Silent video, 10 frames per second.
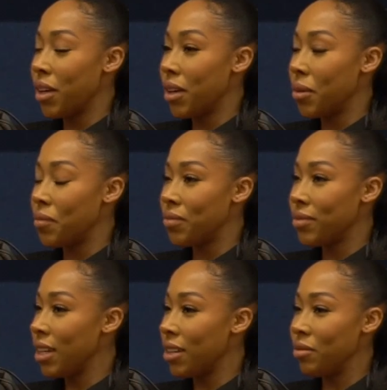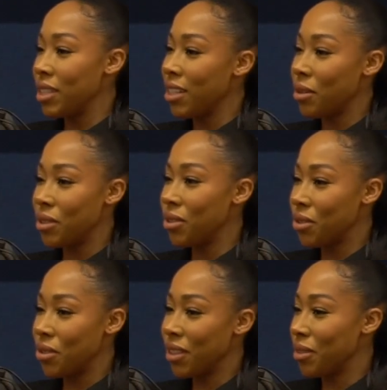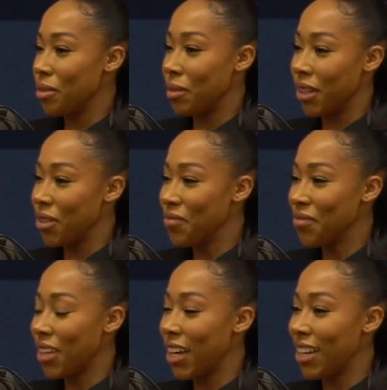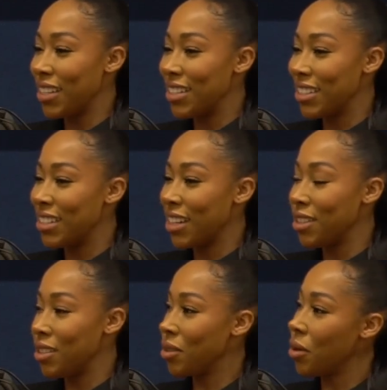yeah, retail was not doing it for me. And I decided to